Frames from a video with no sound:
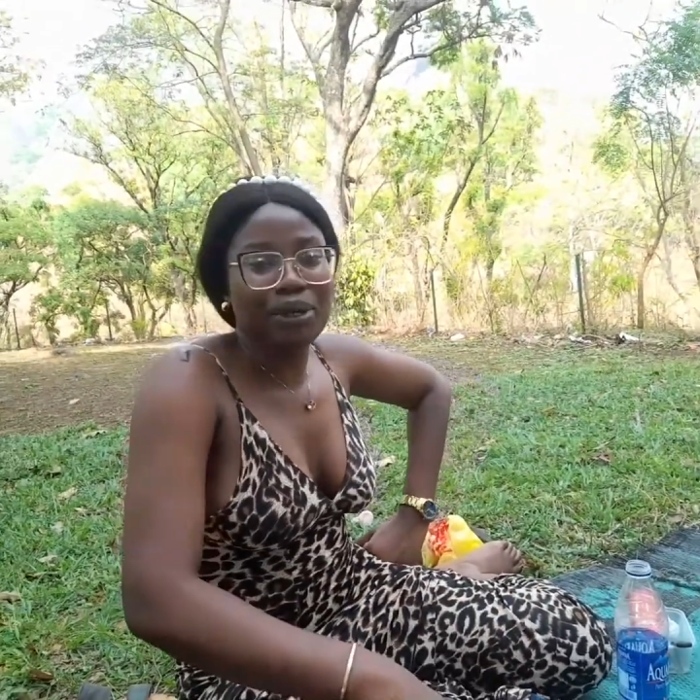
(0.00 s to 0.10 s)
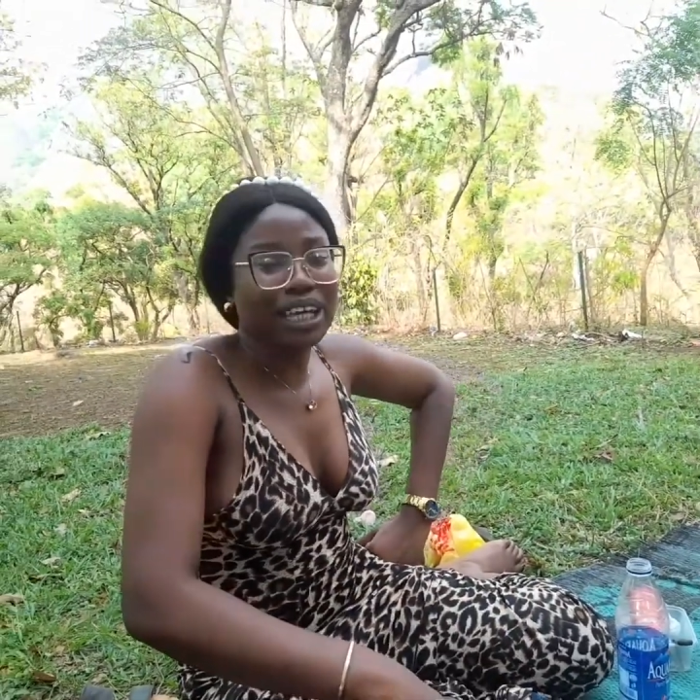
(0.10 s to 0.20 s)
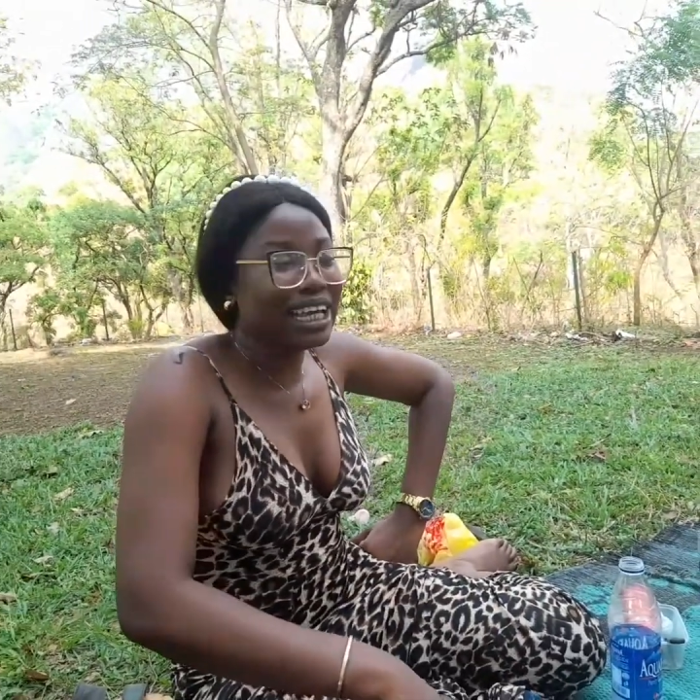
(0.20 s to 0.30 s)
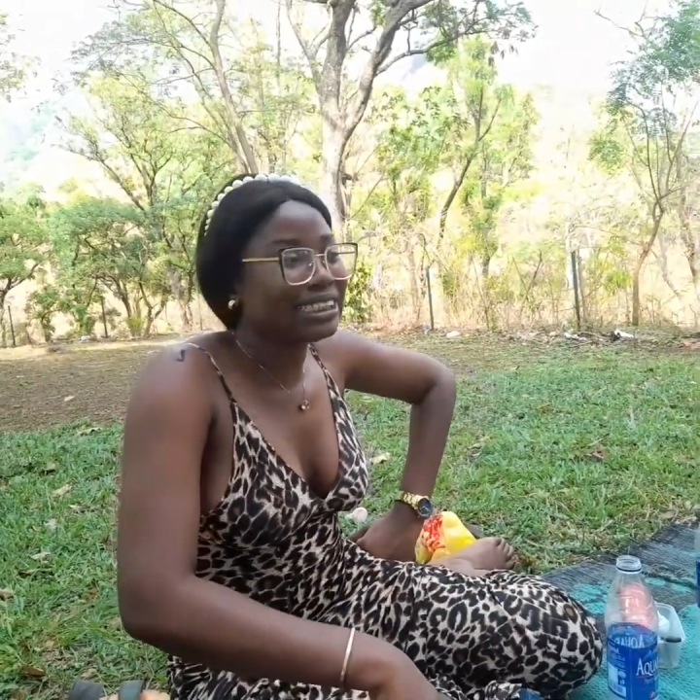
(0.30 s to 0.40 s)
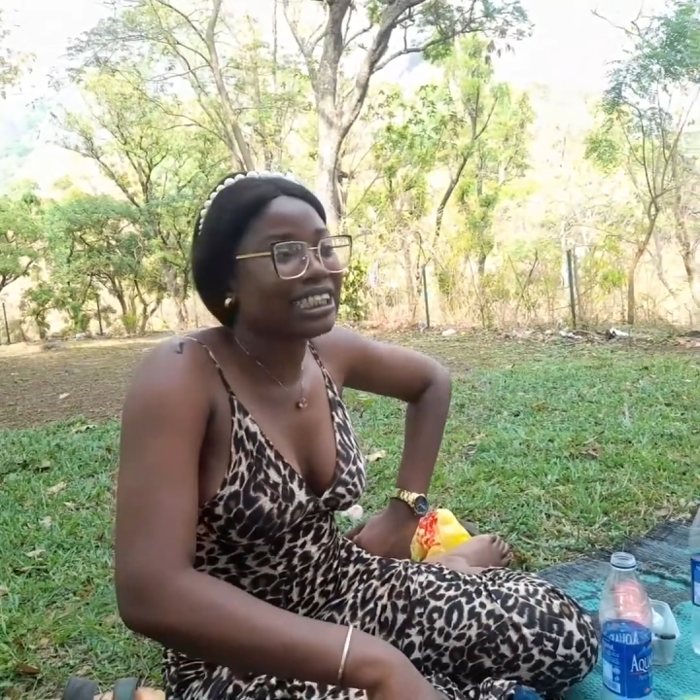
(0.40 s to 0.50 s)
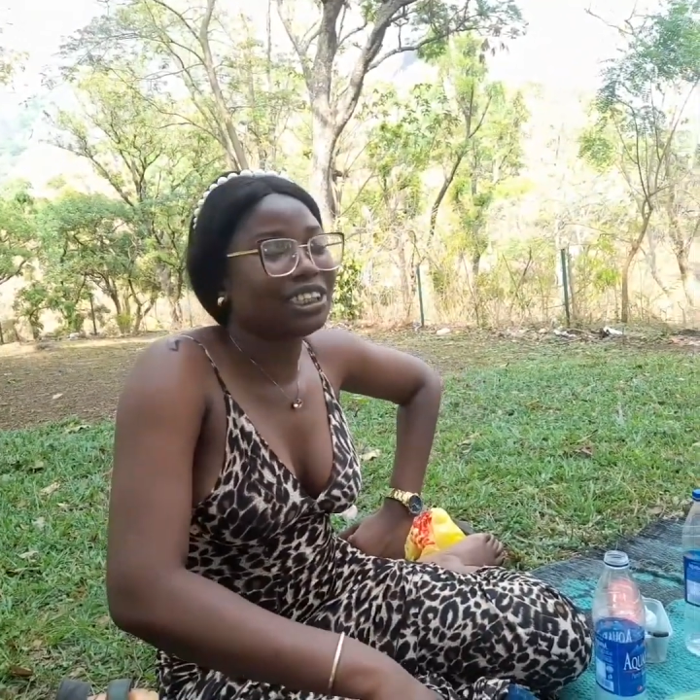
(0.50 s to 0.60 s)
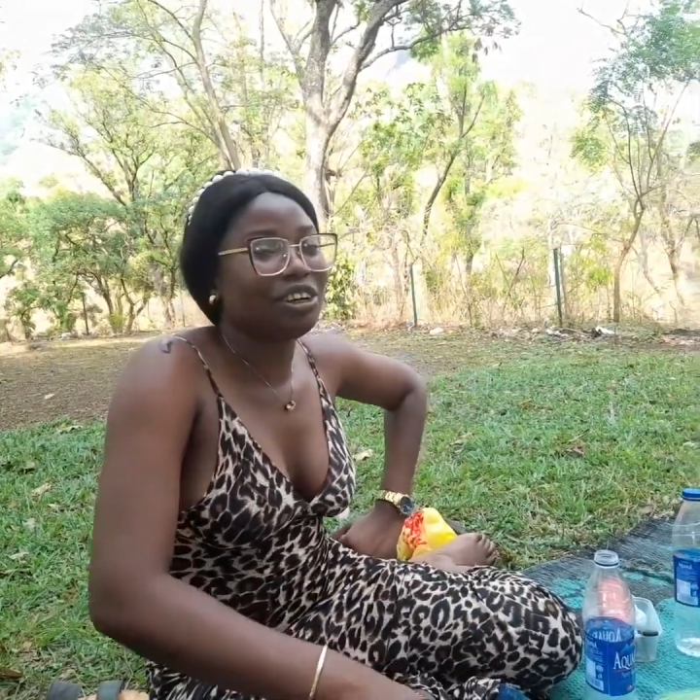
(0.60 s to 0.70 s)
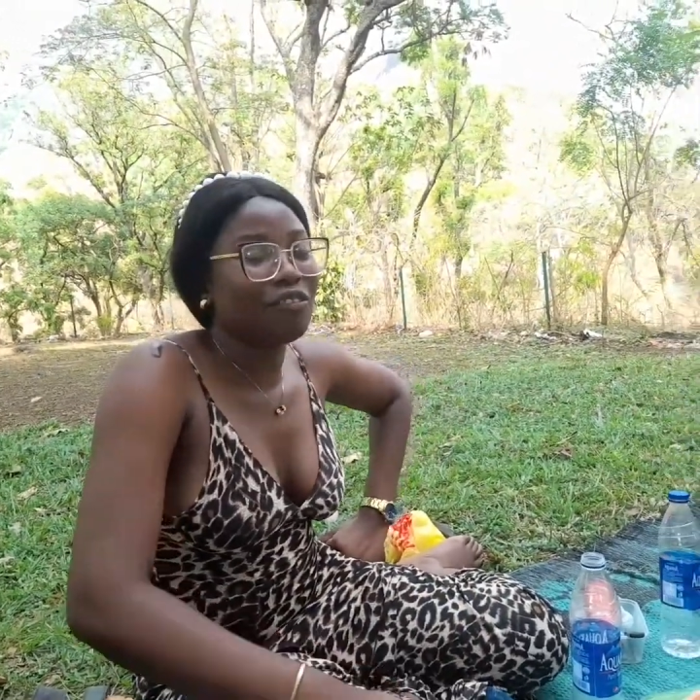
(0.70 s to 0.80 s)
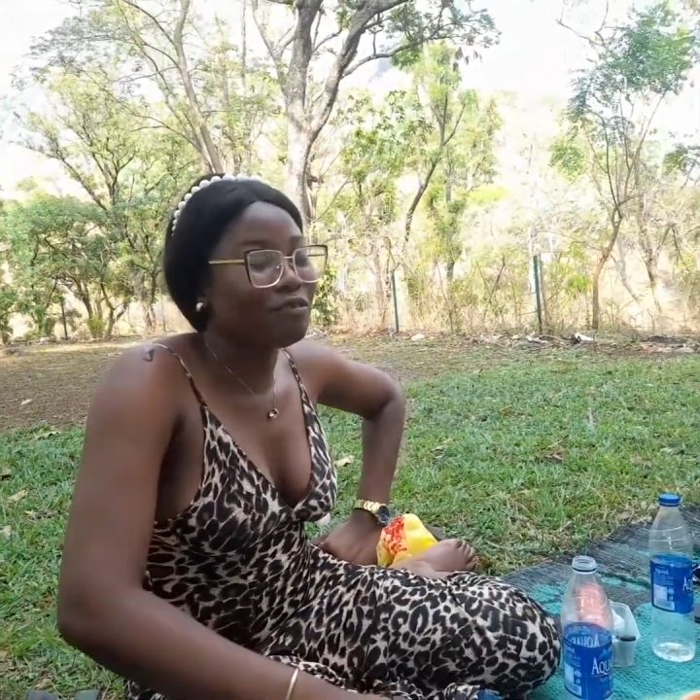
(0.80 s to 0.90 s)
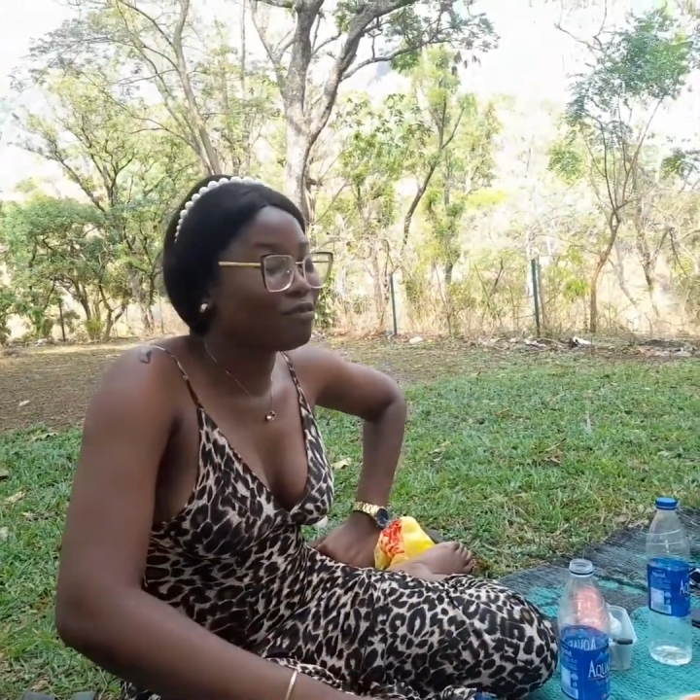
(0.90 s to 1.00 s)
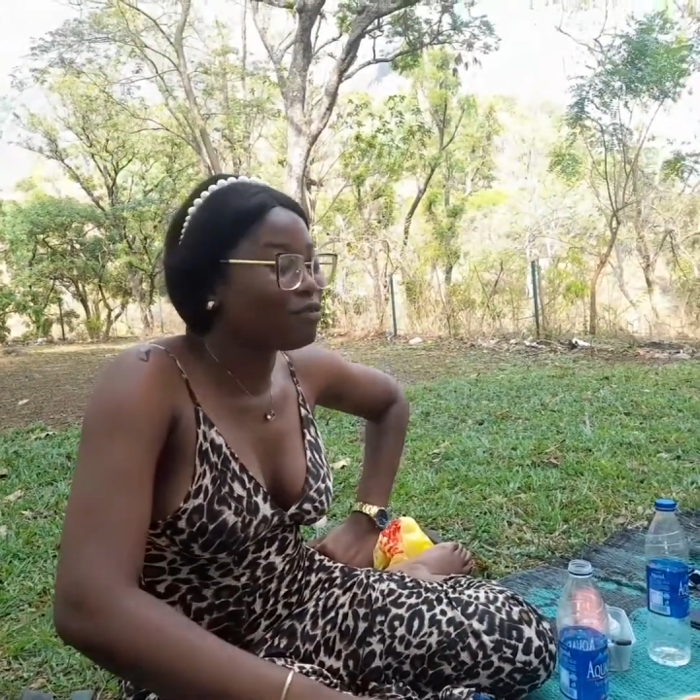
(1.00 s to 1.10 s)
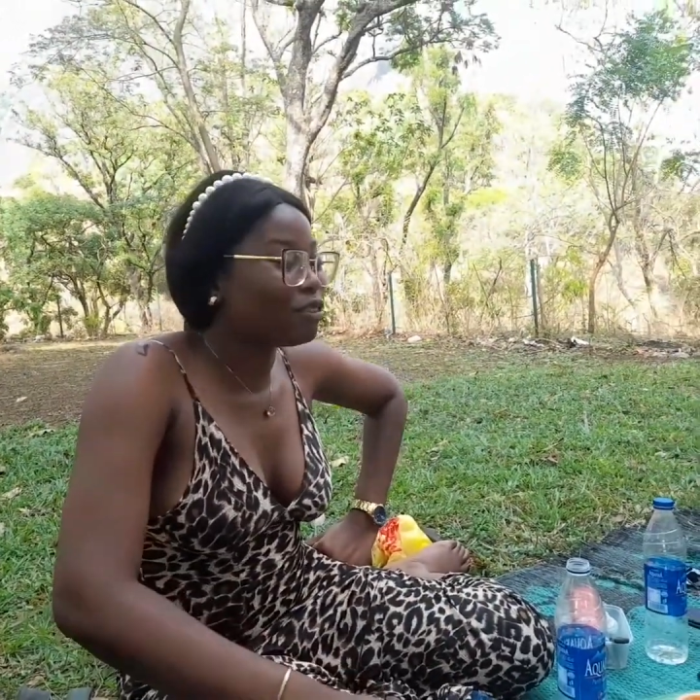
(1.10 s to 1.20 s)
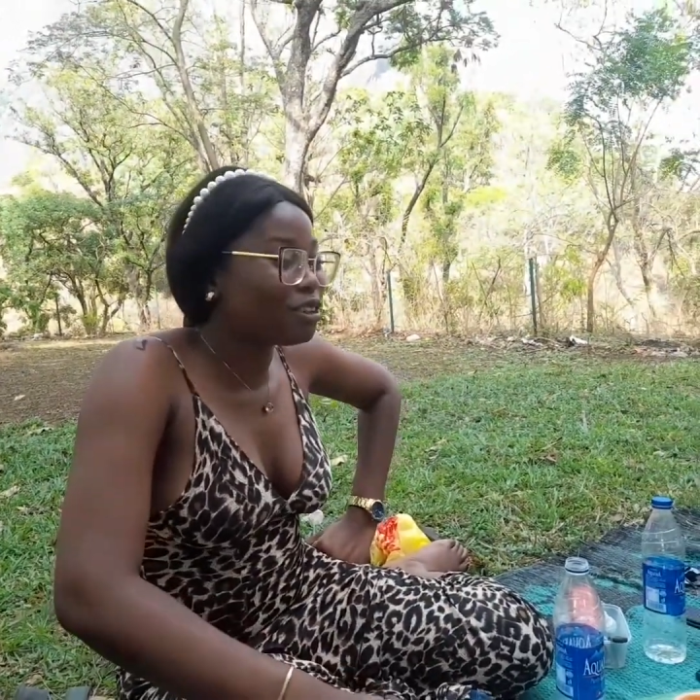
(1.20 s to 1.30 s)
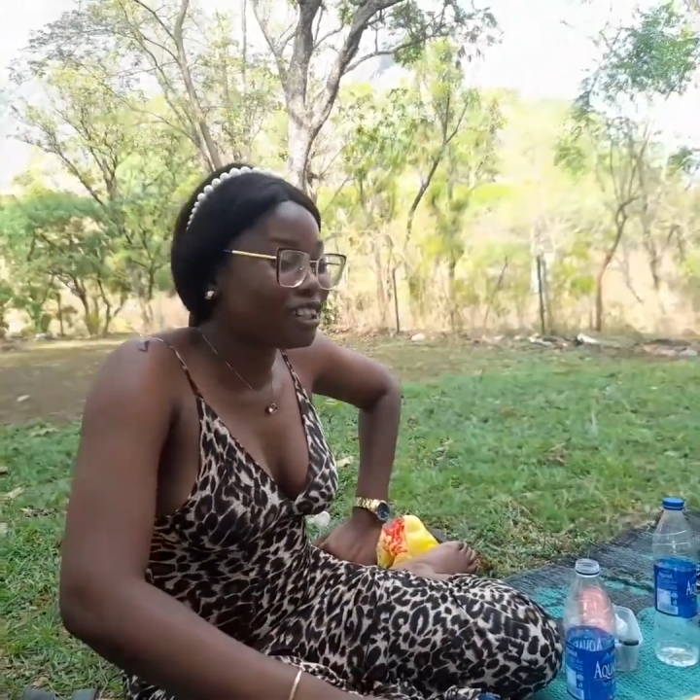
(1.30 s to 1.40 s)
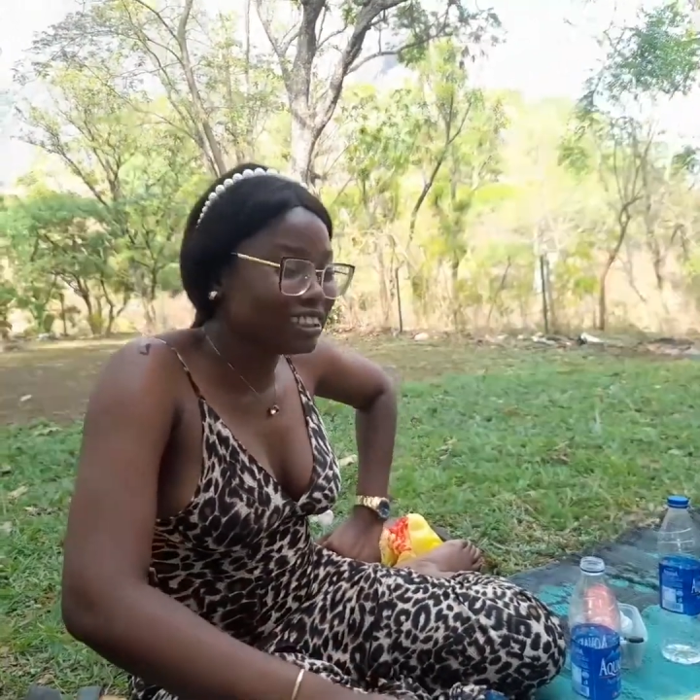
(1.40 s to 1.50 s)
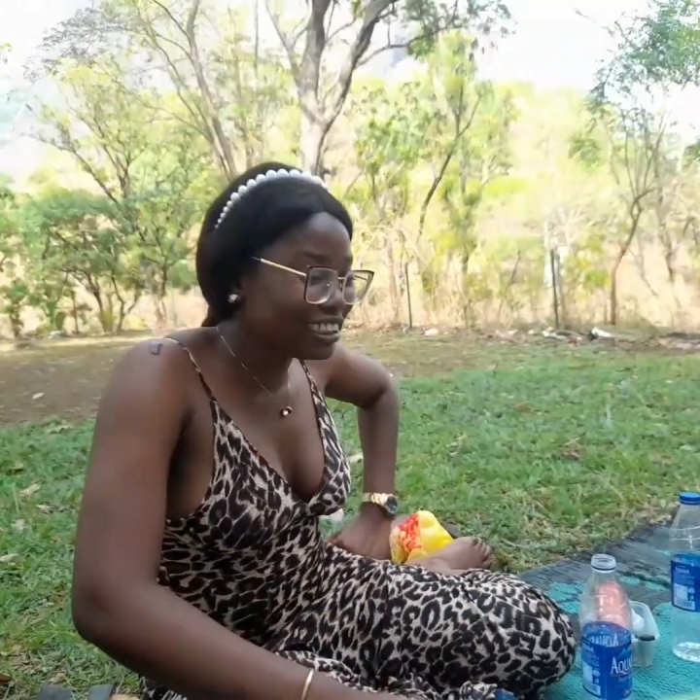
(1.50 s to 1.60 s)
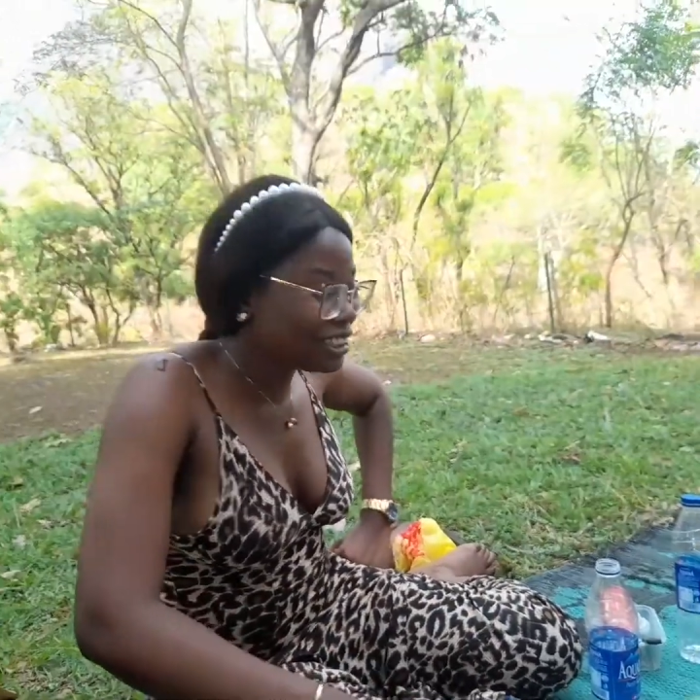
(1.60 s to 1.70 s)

biggest set of roses